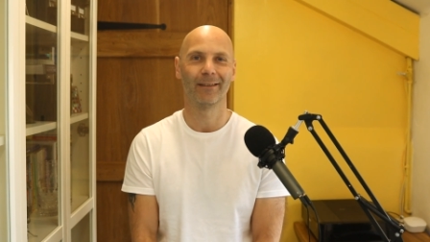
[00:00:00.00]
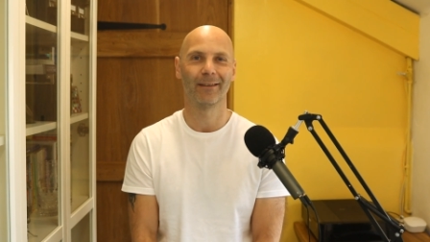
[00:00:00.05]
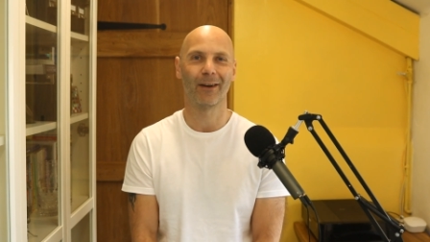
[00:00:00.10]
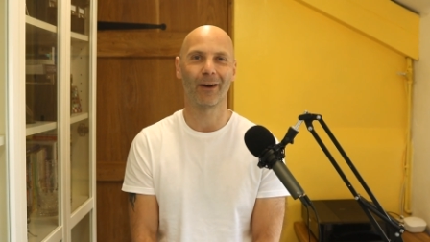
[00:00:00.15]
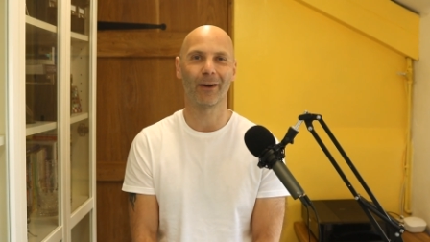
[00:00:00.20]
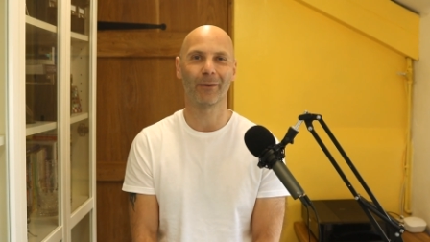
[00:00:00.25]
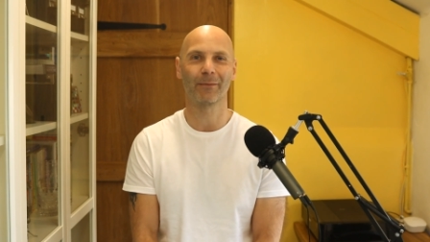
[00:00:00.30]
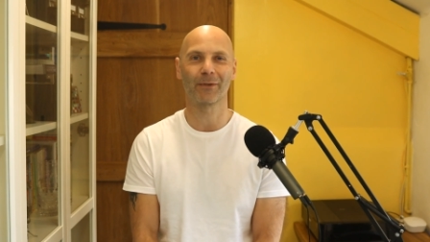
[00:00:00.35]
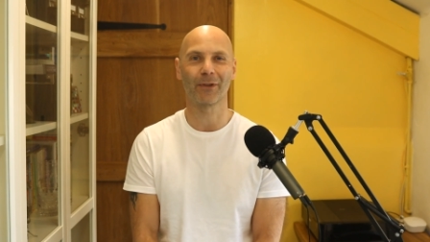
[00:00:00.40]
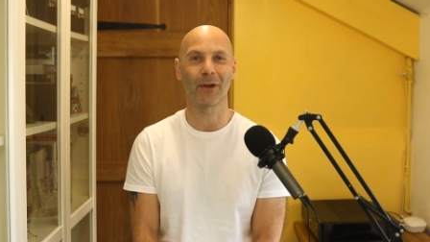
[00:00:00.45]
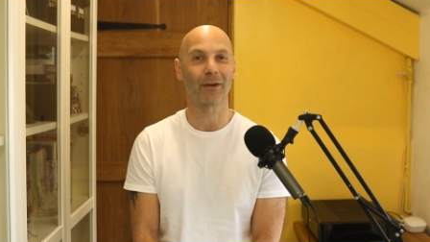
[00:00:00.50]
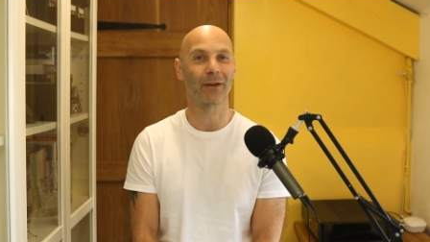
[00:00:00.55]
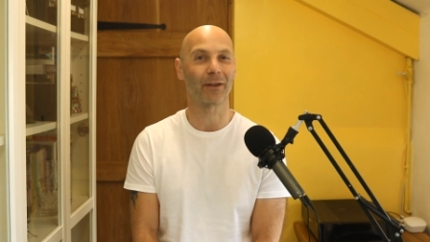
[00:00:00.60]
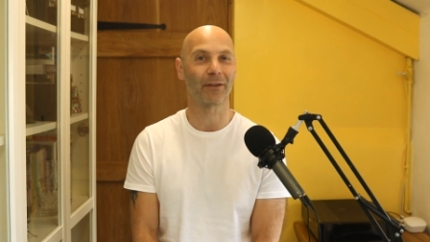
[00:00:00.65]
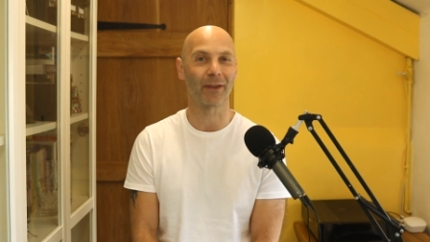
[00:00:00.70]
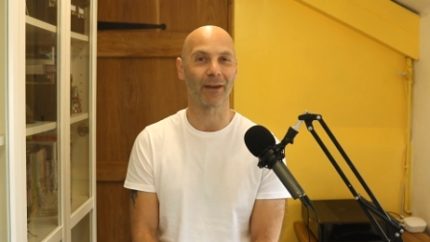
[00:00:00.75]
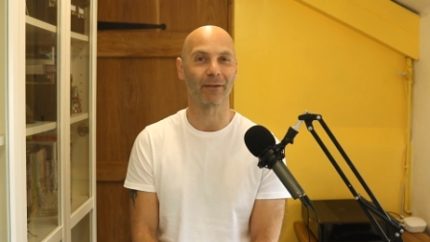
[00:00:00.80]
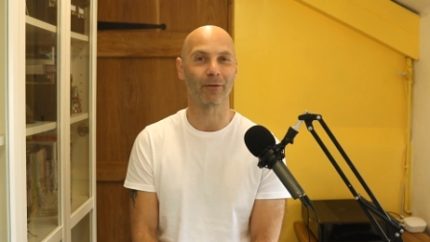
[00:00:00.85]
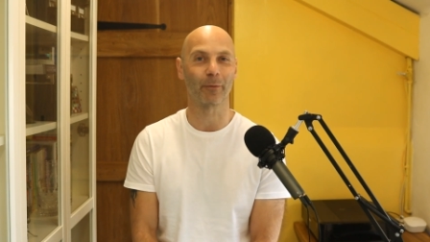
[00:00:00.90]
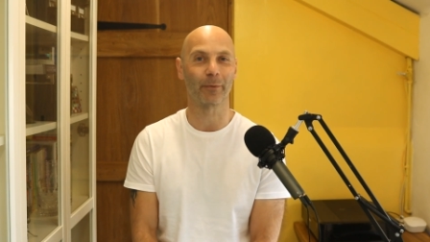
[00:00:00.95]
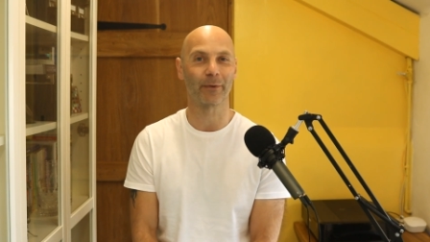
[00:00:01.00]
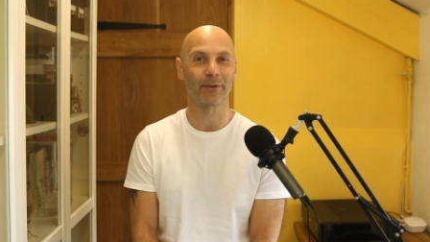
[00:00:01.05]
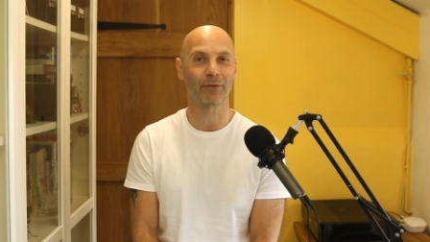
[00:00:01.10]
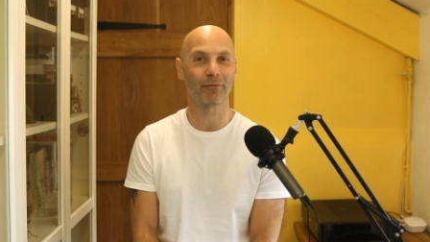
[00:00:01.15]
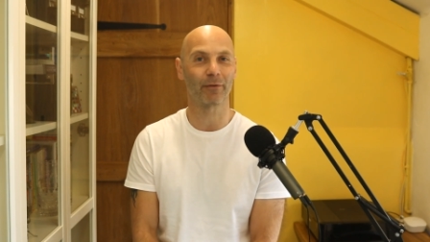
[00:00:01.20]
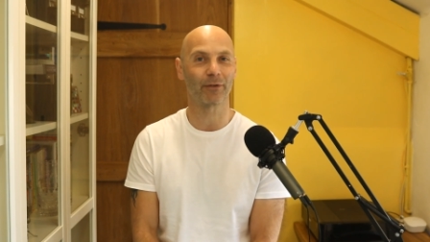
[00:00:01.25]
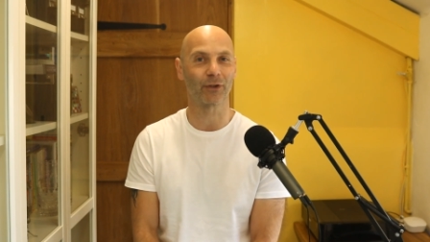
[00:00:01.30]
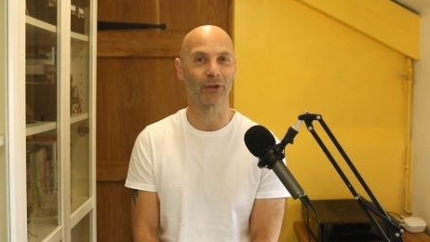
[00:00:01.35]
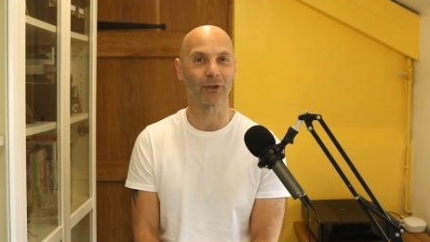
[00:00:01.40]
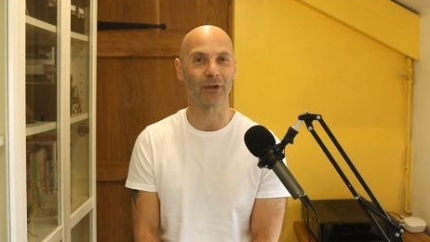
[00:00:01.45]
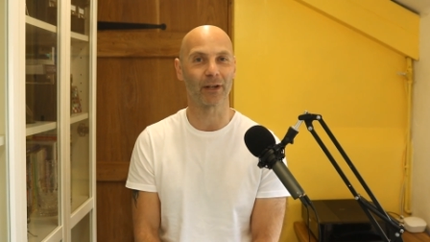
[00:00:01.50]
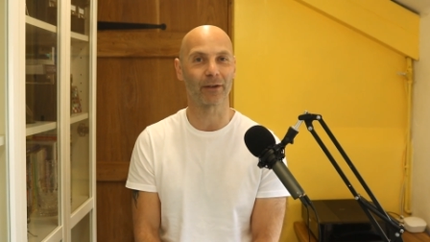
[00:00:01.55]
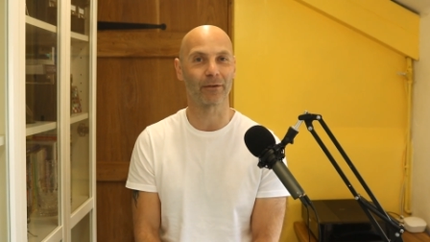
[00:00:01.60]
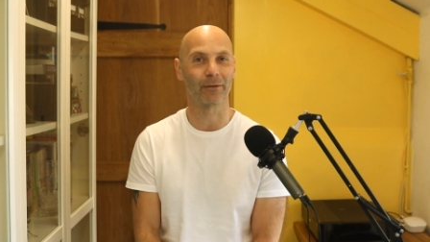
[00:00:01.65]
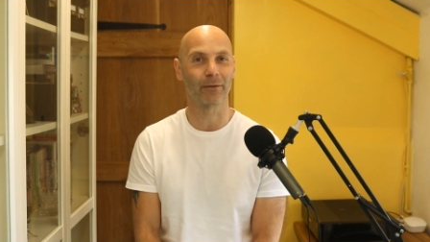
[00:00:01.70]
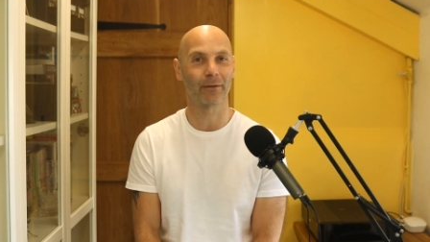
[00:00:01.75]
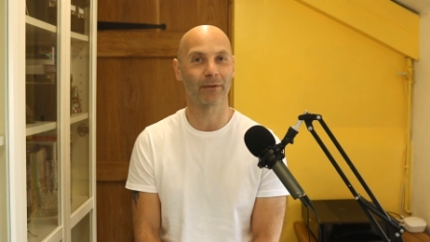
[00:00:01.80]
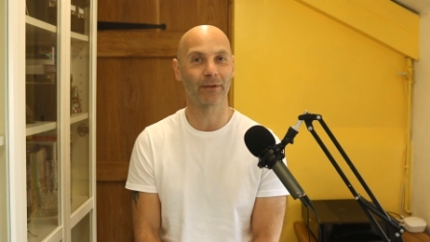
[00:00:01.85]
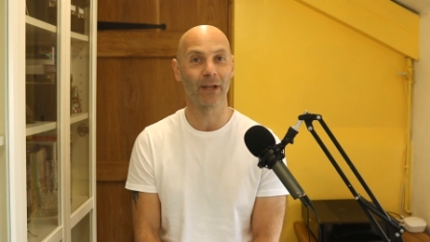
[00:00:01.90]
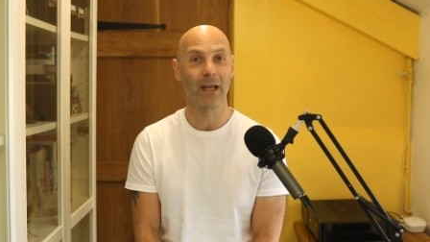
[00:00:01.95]
I'm psychotherapist Richard
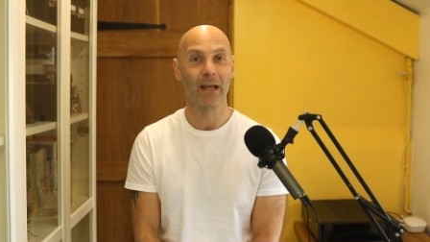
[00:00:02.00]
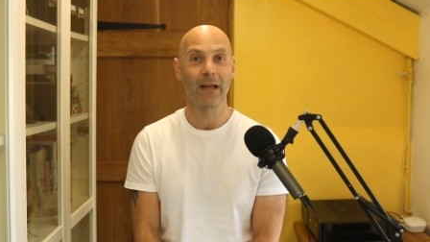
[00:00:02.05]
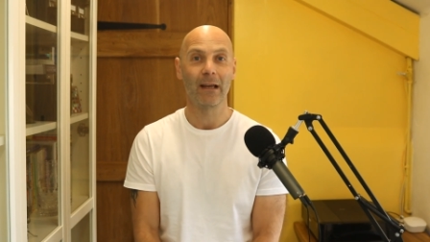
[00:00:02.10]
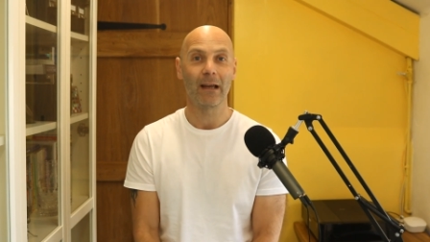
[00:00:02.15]
Nicholls,